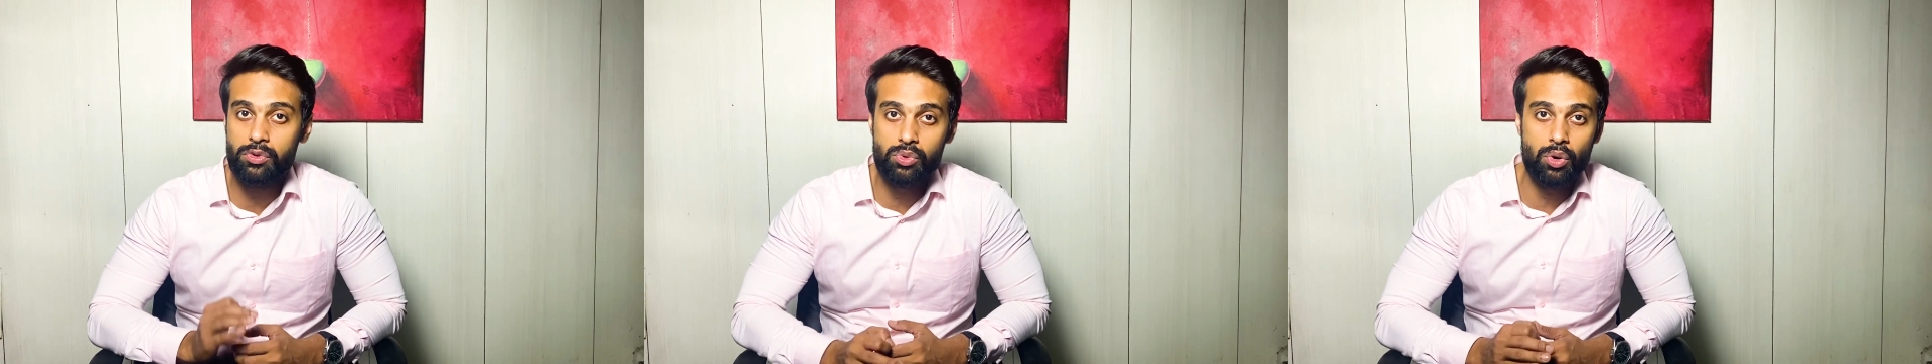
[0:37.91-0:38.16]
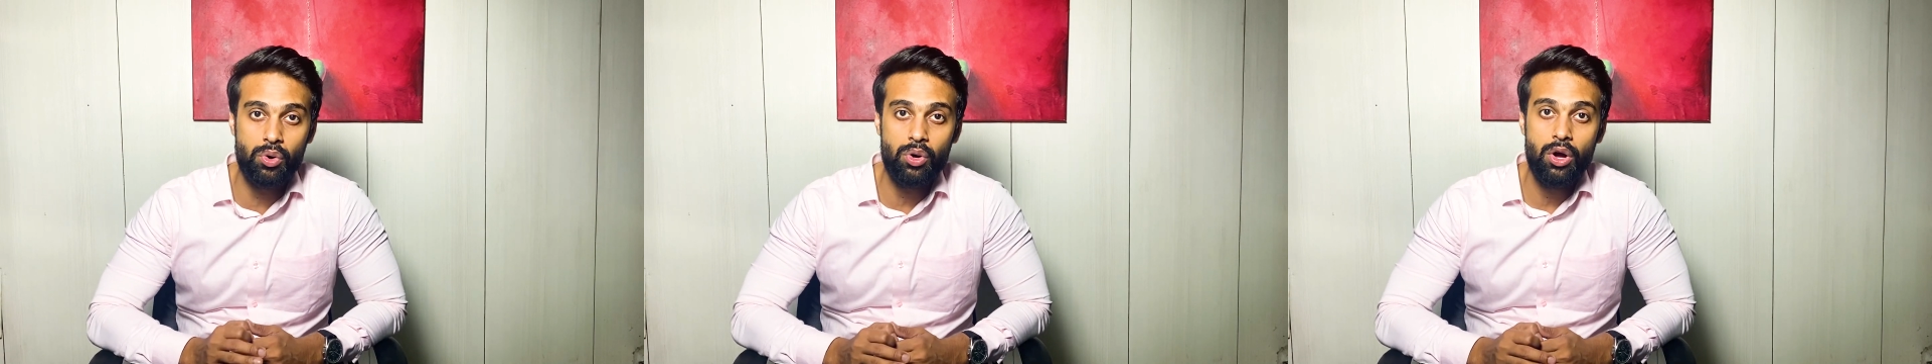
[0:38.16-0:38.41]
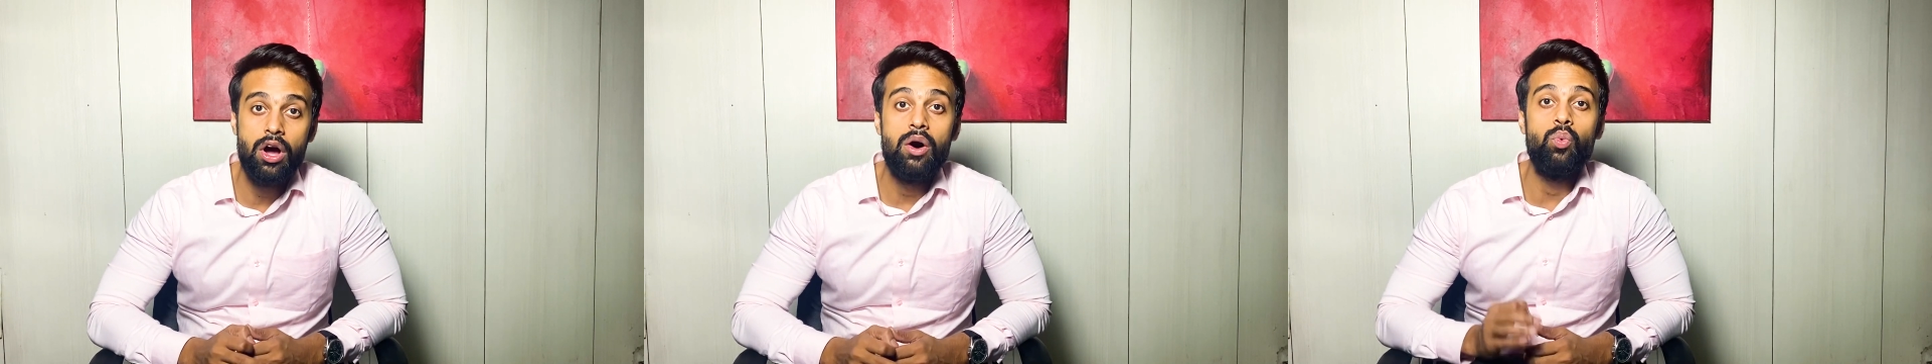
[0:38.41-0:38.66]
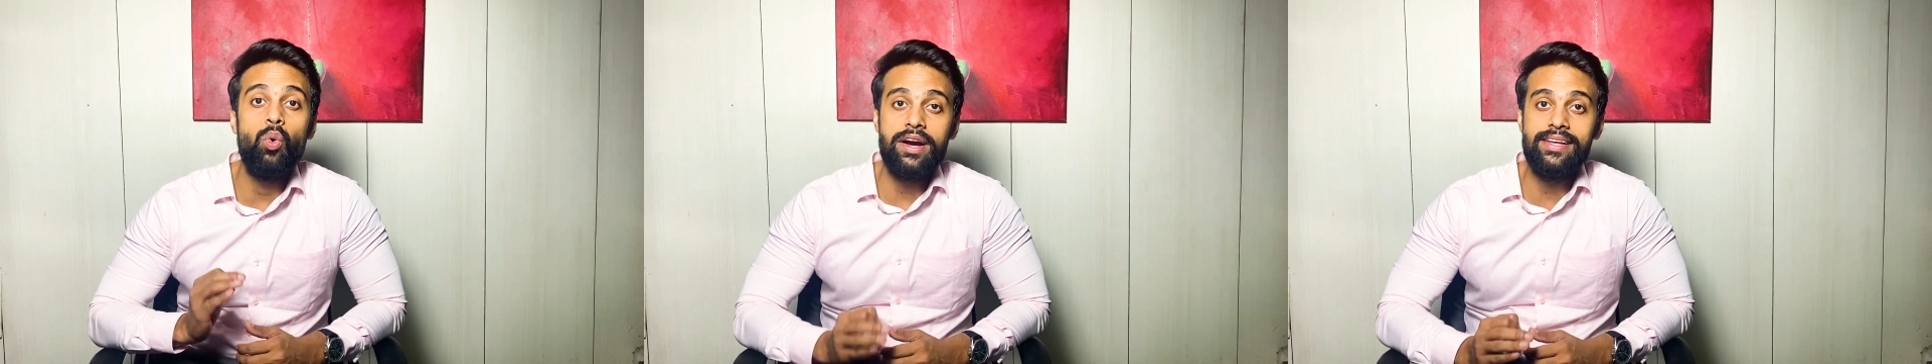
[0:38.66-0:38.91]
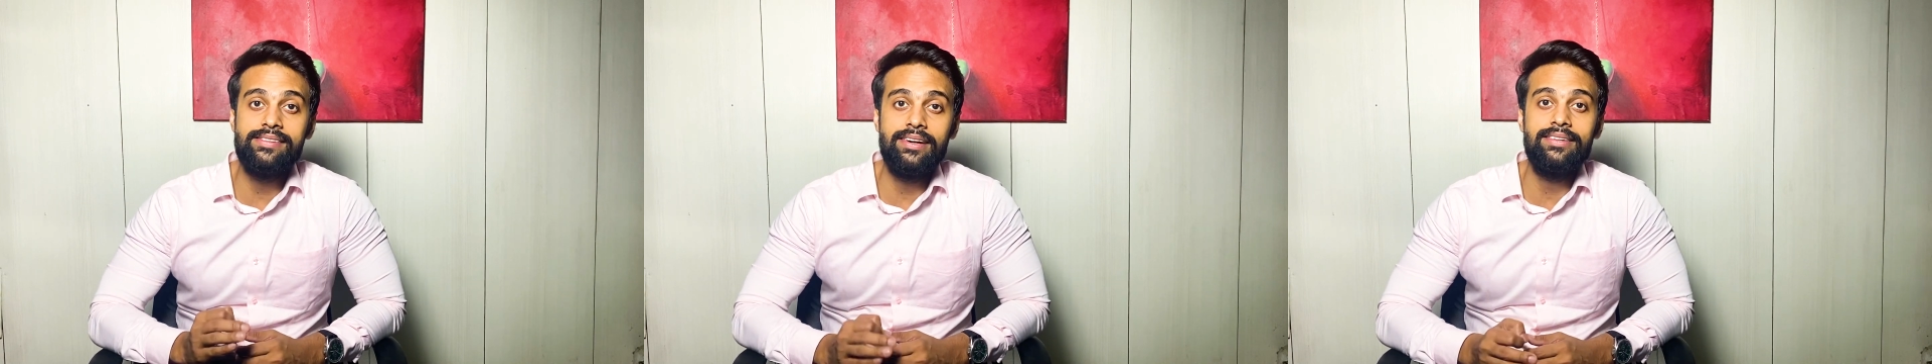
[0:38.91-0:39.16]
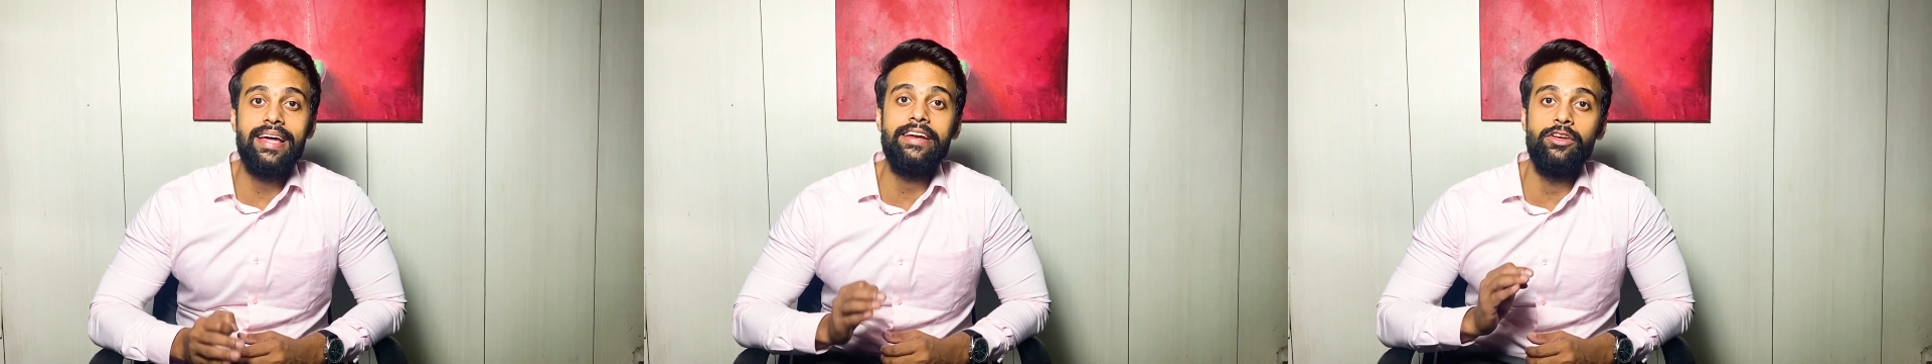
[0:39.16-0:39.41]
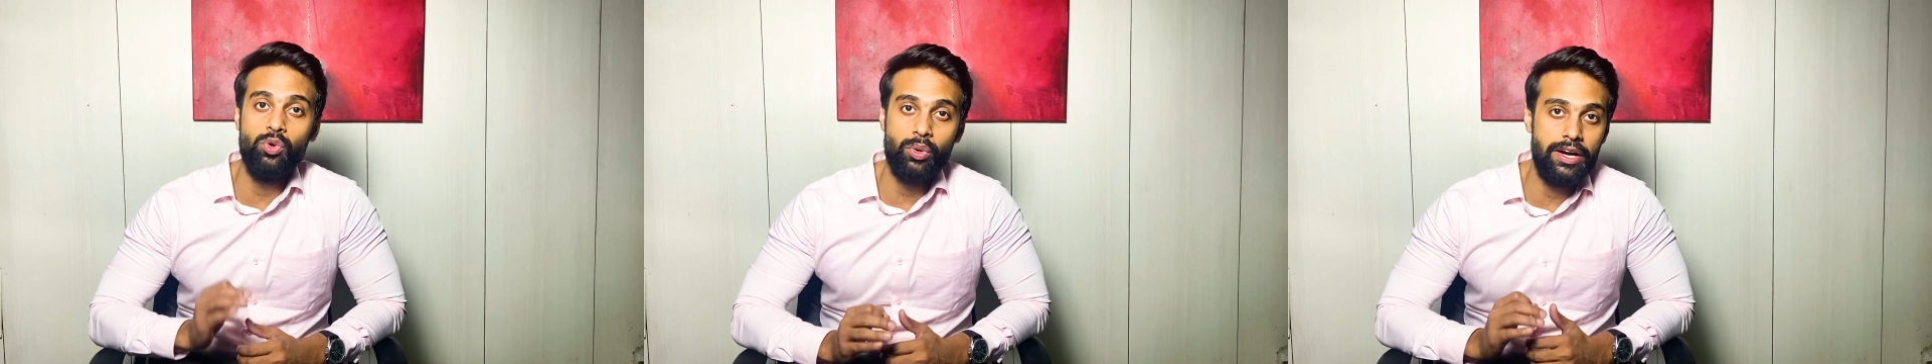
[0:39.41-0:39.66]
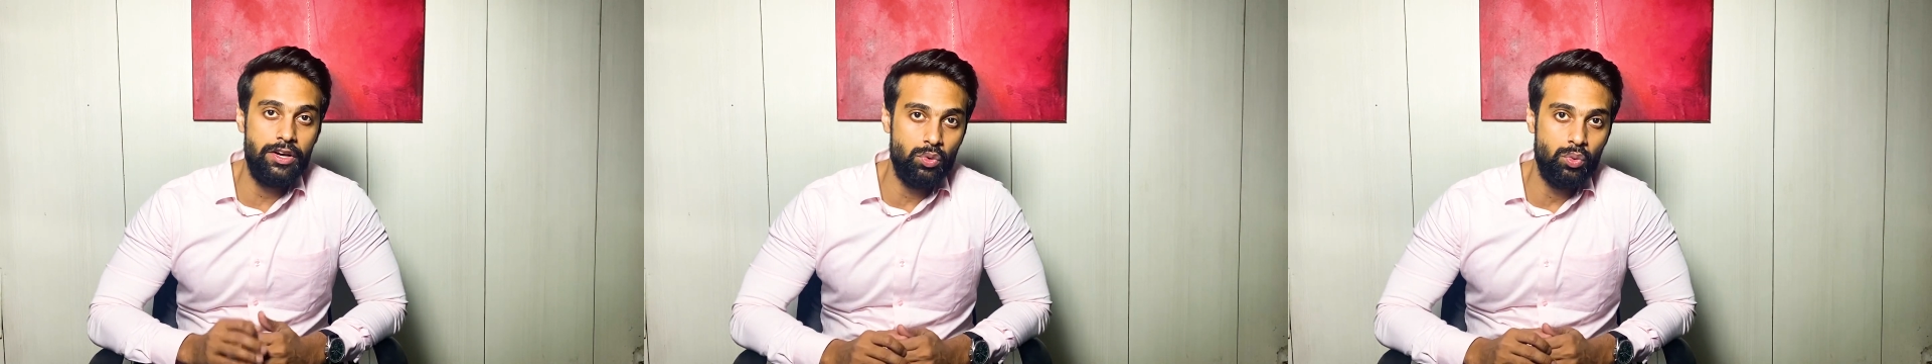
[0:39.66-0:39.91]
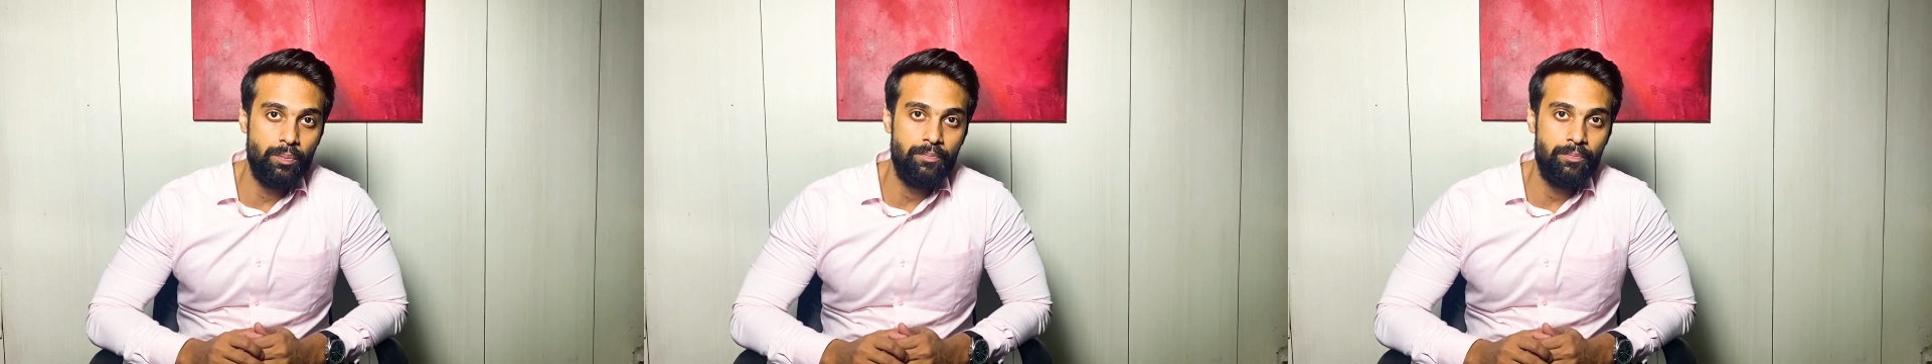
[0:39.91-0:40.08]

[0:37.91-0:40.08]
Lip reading: you know, what is it that you can do?